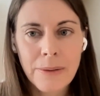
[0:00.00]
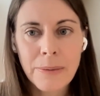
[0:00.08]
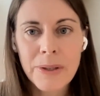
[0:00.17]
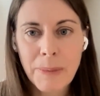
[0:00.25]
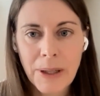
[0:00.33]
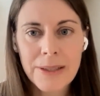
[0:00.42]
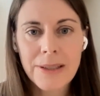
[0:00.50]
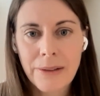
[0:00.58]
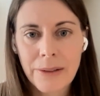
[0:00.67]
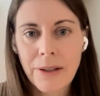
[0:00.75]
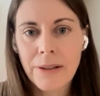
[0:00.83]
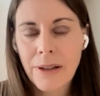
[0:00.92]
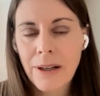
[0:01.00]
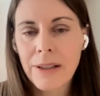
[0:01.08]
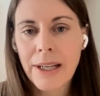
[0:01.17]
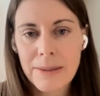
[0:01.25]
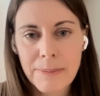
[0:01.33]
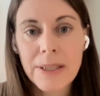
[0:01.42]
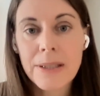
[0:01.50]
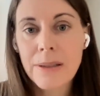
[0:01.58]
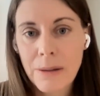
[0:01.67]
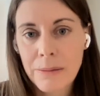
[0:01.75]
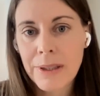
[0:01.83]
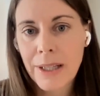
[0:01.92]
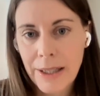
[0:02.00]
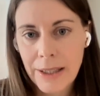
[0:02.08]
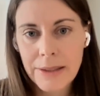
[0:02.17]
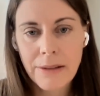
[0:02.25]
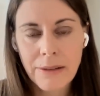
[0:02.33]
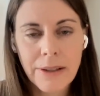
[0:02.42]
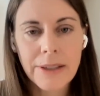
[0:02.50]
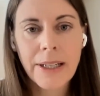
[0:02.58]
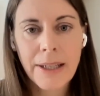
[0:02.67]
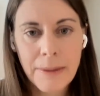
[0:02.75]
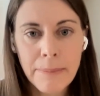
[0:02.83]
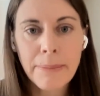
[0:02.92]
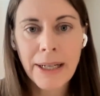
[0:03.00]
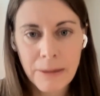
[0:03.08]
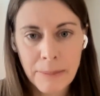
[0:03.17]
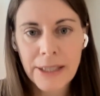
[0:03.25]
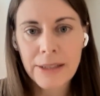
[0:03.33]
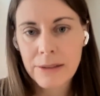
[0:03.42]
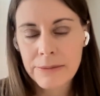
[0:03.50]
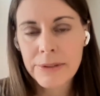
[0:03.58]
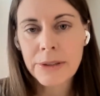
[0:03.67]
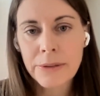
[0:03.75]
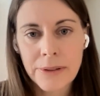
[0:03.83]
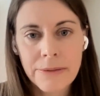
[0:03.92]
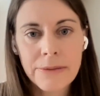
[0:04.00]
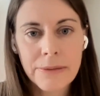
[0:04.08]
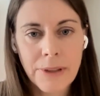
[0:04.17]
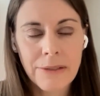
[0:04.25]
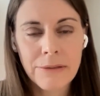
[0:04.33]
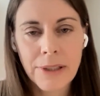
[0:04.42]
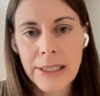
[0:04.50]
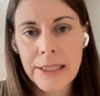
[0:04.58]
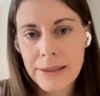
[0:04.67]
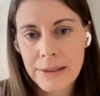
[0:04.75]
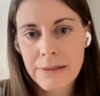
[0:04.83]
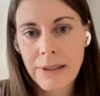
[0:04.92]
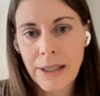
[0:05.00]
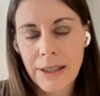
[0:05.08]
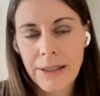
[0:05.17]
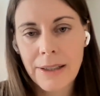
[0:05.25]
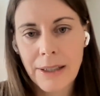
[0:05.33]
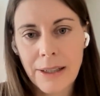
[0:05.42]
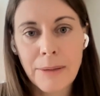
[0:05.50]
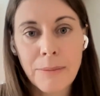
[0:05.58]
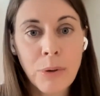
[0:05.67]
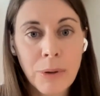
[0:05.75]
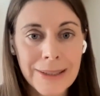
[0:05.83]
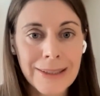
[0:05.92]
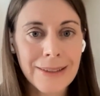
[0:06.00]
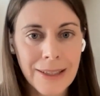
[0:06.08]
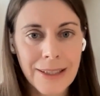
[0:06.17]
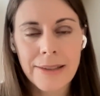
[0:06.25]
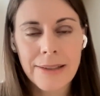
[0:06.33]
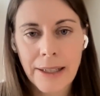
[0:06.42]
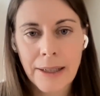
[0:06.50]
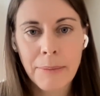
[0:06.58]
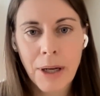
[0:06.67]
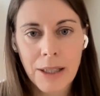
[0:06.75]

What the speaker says: response here in Hong Kong has been so reliant on a biomedical view of what is important in setting